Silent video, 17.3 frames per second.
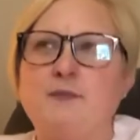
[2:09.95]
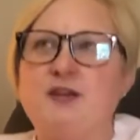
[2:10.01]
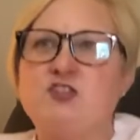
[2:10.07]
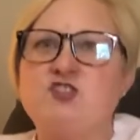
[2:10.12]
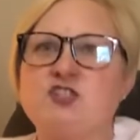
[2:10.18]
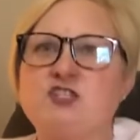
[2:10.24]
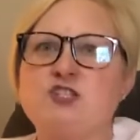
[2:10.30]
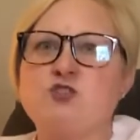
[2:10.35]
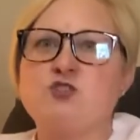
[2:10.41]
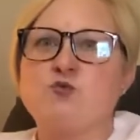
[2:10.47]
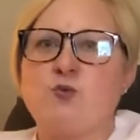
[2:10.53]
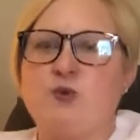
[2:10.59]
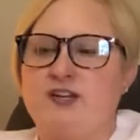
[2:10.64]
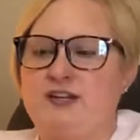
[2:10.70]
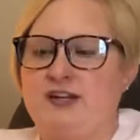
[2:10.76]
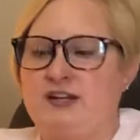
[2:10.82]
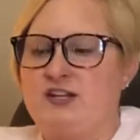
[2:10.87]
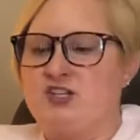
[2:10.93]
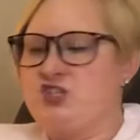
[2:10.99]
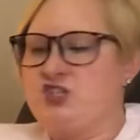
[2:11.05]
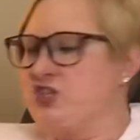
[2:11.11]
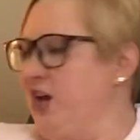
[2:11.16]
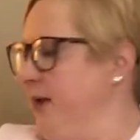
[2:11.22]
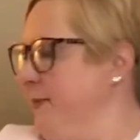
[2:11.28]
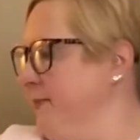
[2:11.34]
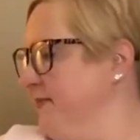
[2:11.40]
It just is written in the
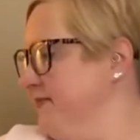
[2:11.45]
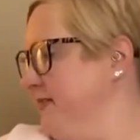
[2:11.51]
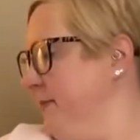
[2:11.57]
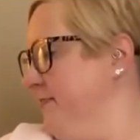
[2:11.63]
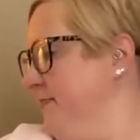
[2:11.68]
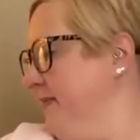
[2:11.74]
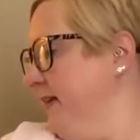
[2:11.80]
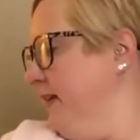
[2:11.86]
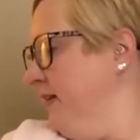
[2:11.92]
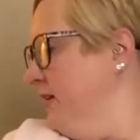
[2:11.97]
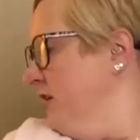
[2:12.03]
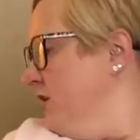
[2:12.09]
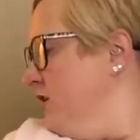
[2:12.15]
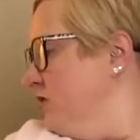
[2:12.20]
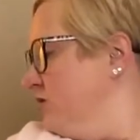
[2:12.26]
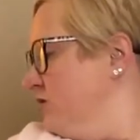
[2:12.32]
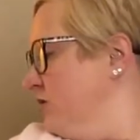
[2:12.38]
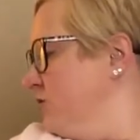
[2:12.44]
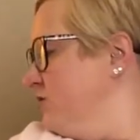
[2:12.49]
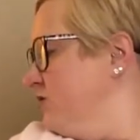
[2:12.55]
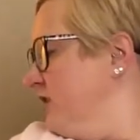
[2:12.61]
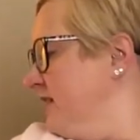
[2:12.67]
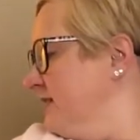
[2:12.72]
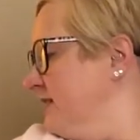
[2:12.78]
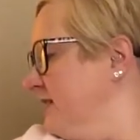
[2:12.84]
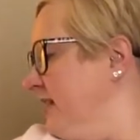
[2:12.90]
shape of something. So
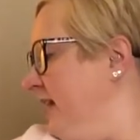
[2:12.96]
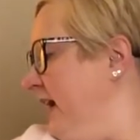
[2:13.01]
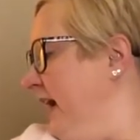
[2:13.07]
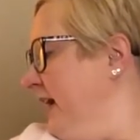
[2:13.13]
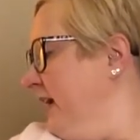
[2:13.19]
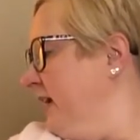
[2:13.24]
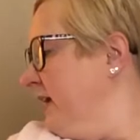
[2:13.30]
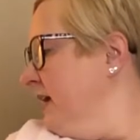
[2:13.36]
just like